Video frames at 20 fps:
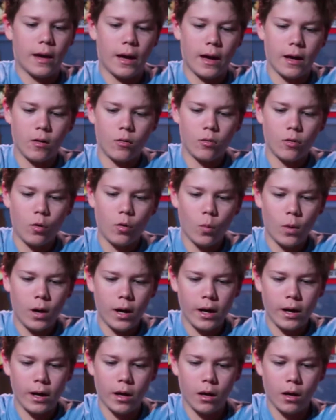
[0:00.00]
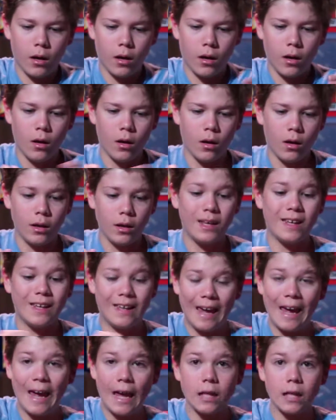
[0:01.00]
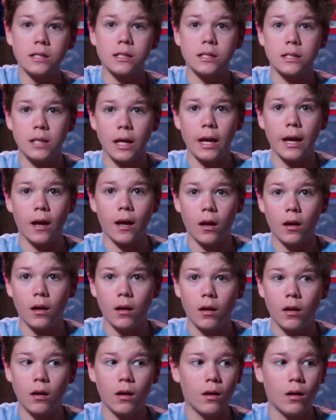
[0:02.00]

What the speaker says: I don't know why. He can stand.